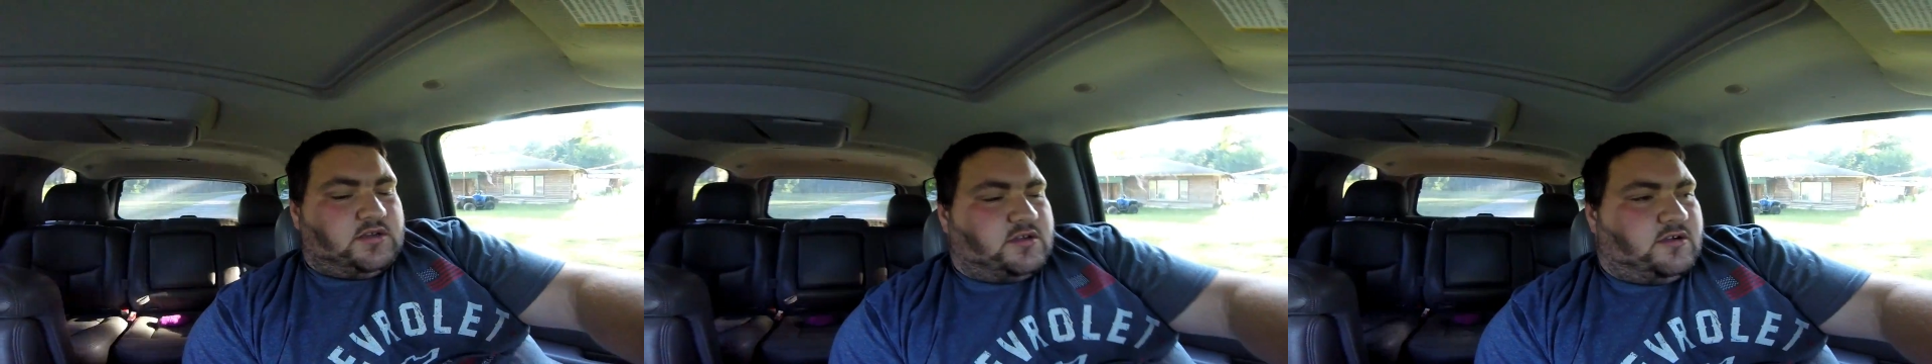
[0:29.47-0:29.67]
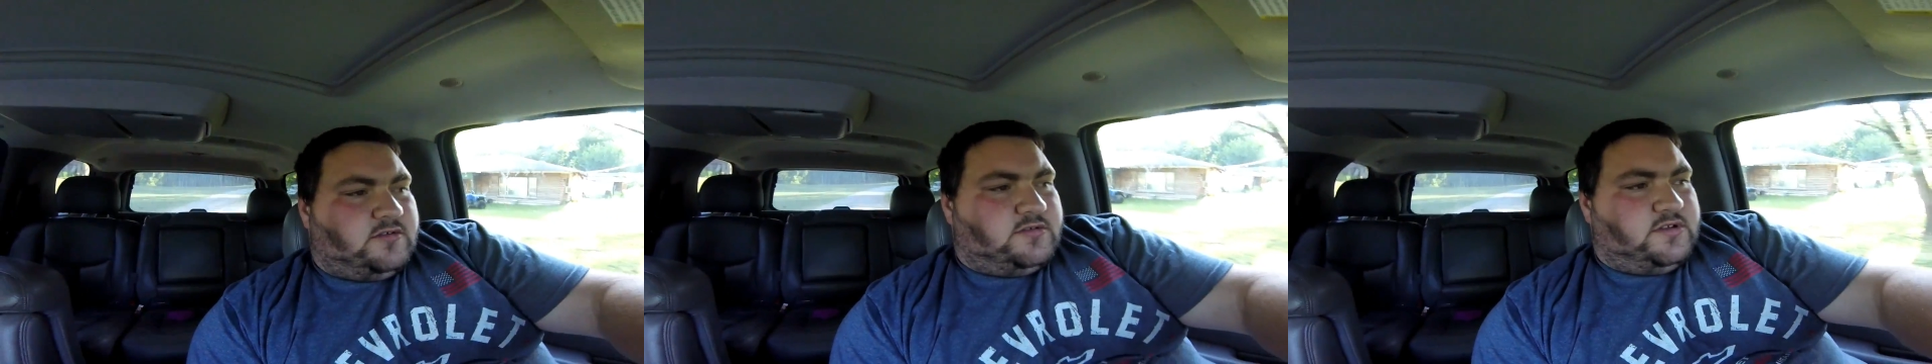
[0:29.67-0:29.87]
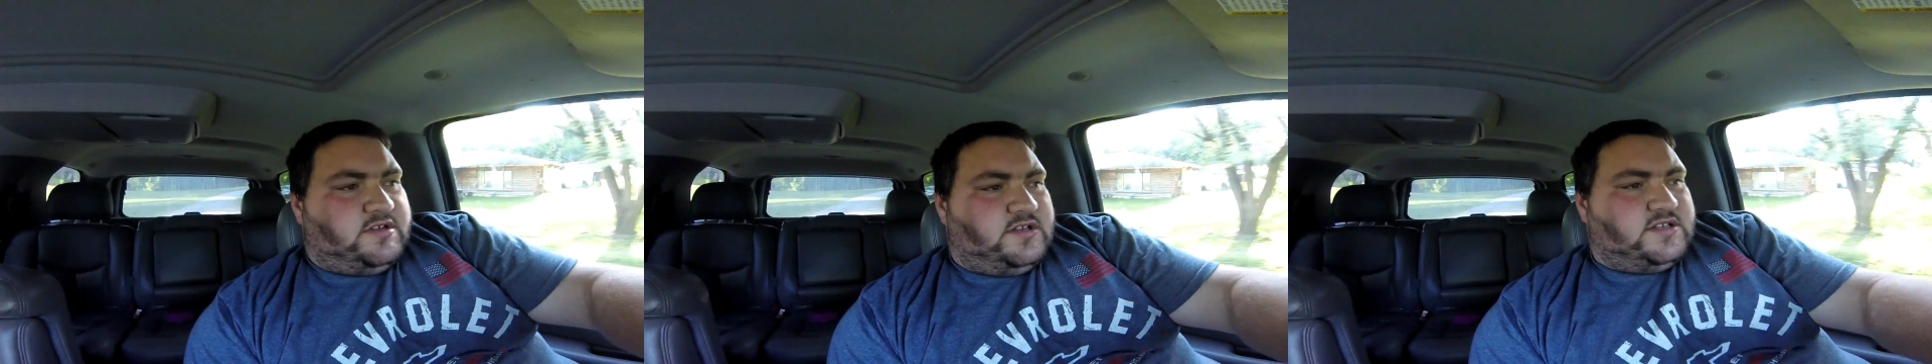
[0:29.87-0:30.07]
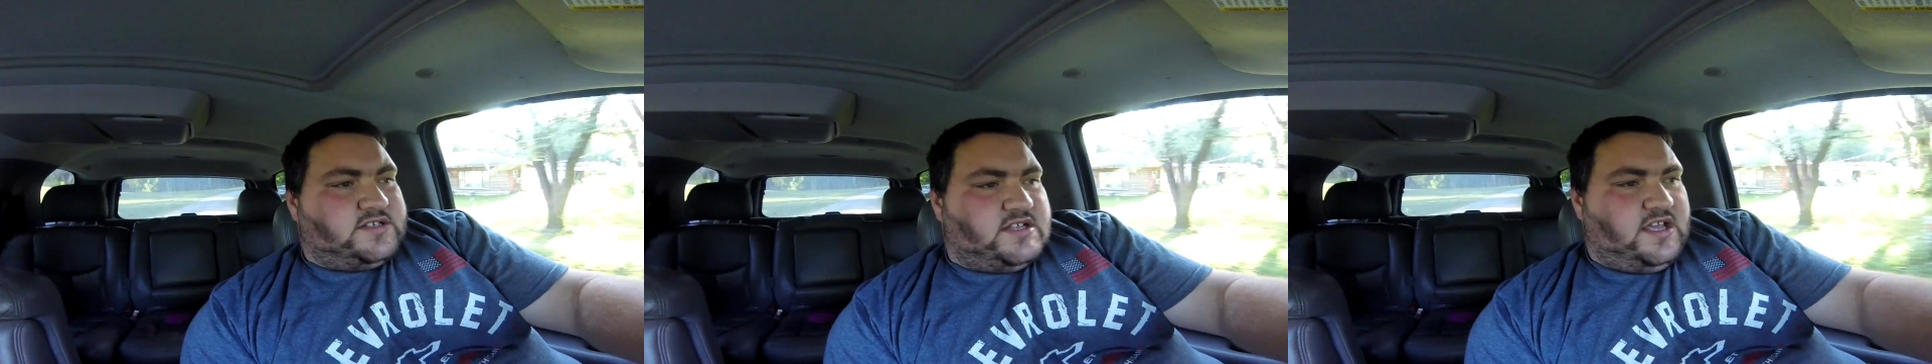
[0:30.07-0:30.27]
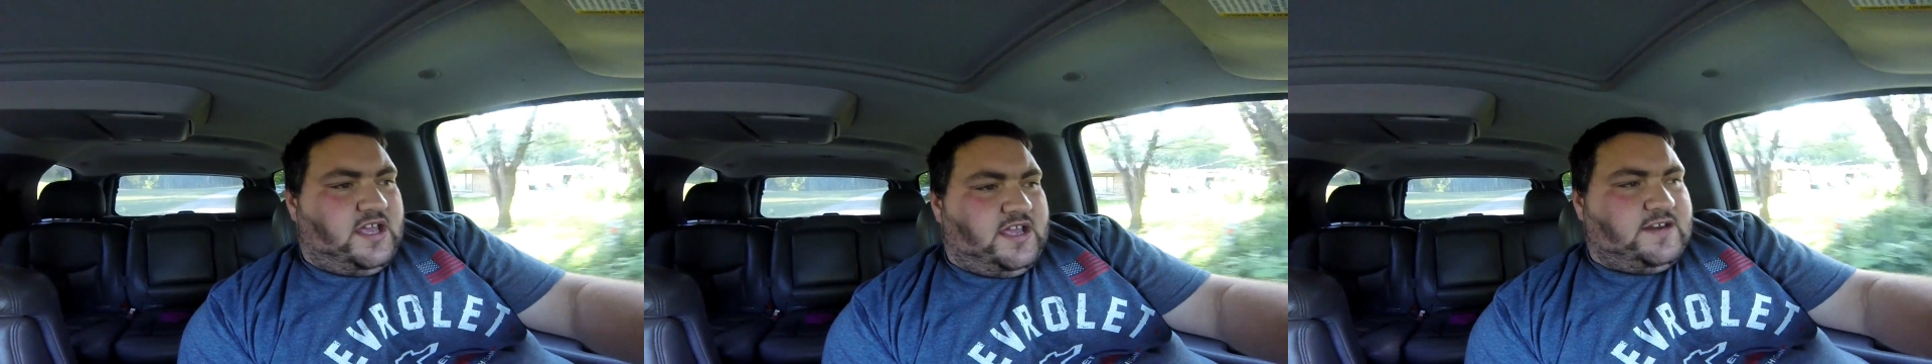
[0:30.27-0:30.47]
Currently it
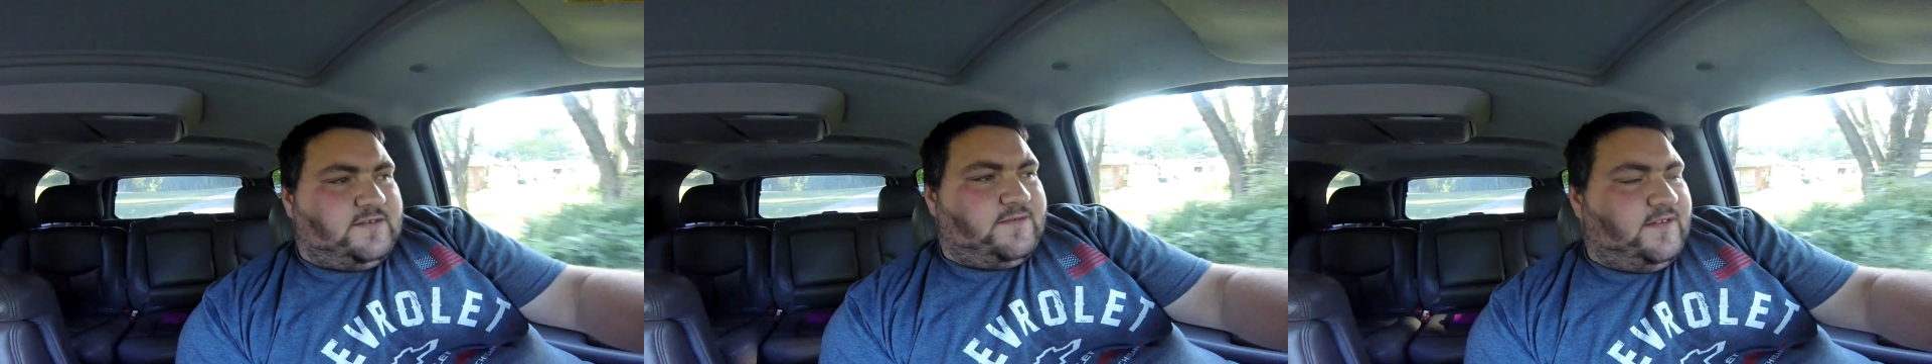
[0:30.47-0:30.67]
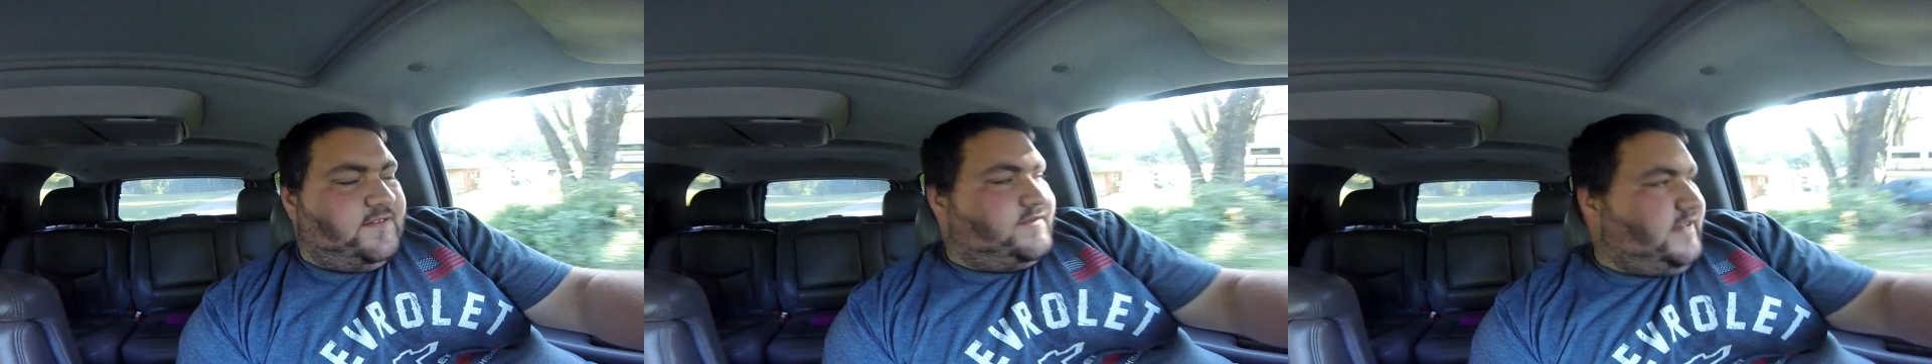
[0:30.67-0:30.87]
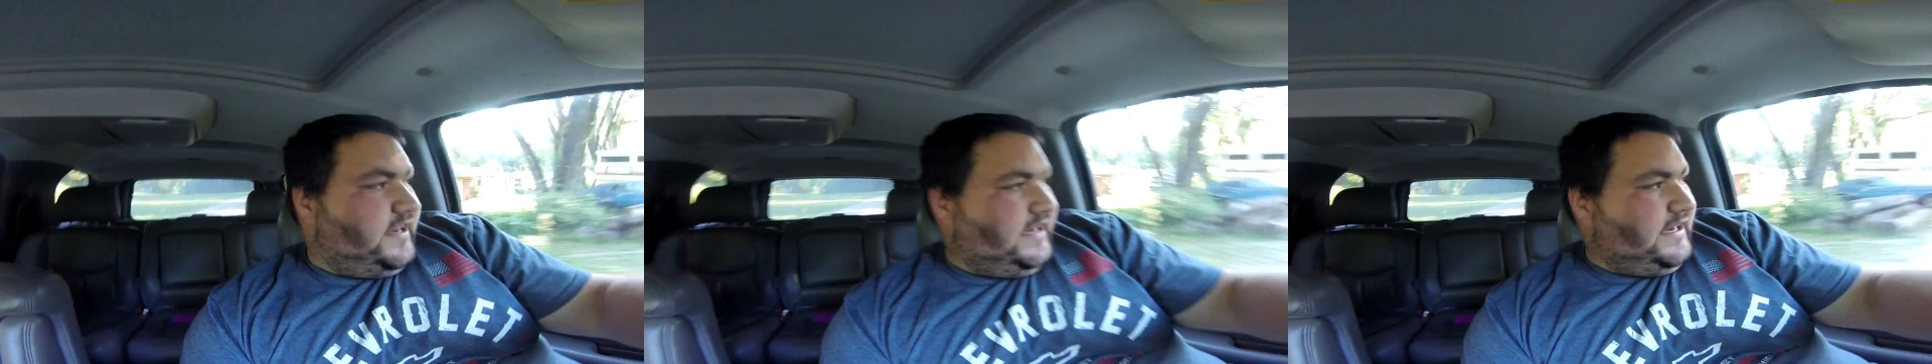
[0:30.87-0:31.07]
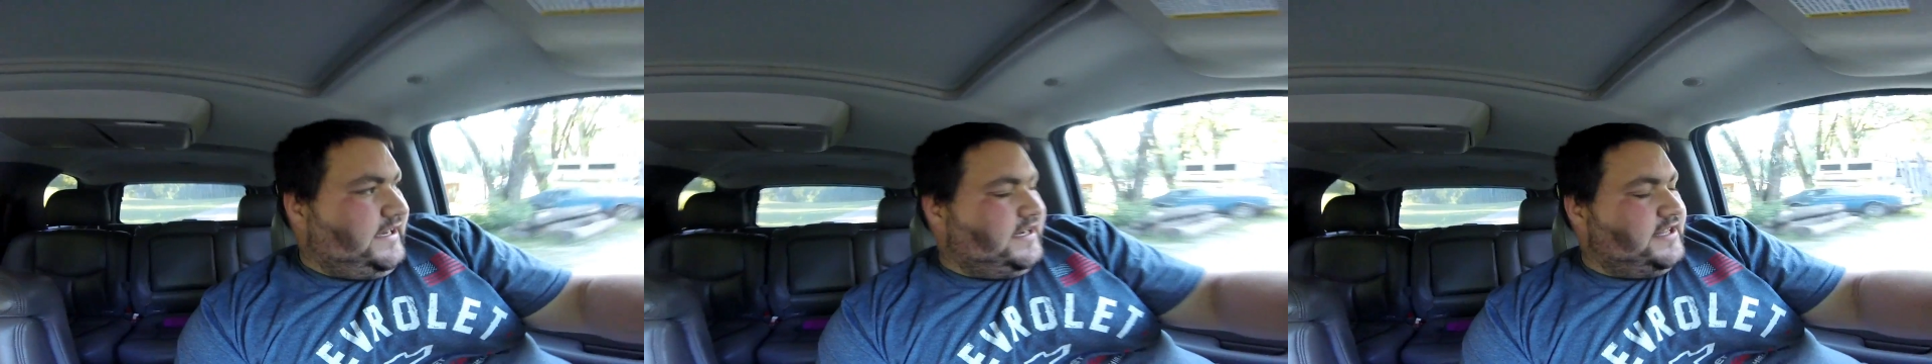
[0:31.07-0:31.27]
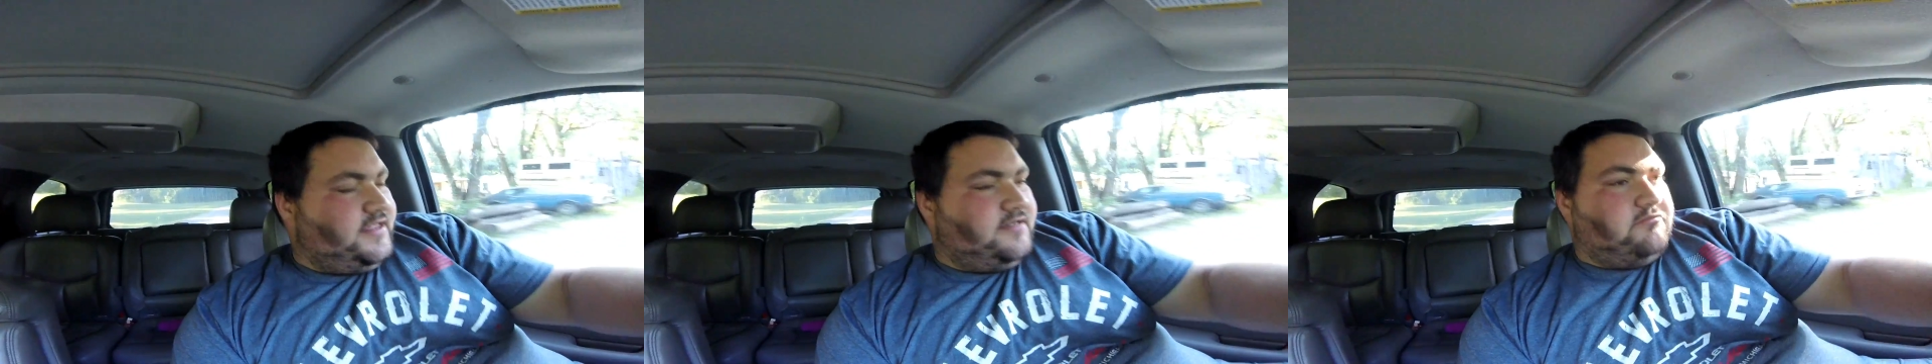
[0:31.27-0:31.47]
is
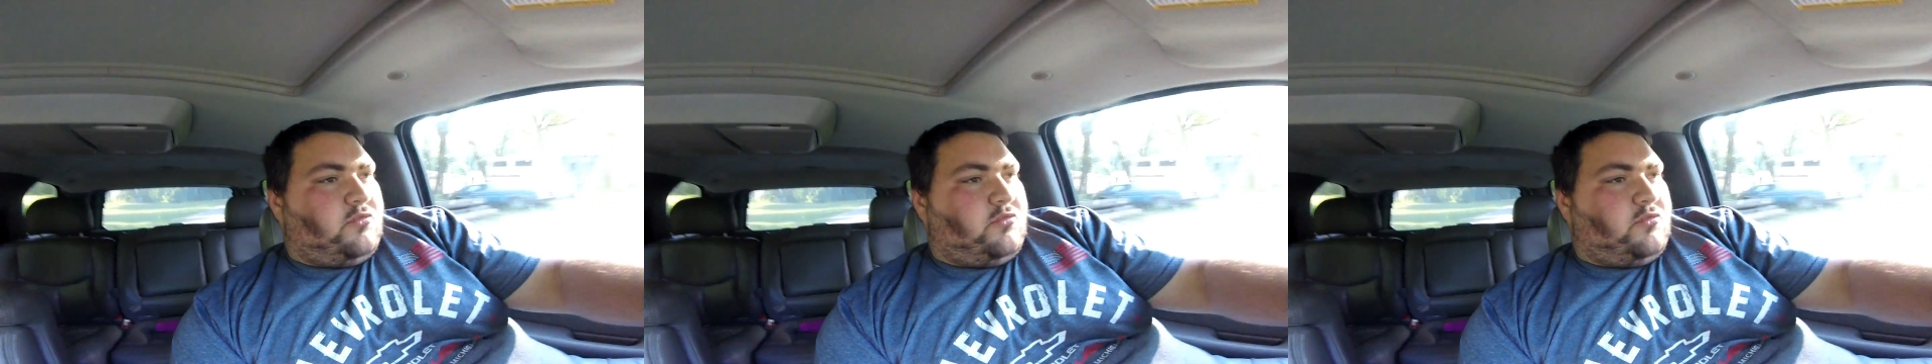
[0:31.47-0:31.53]
8:15 in the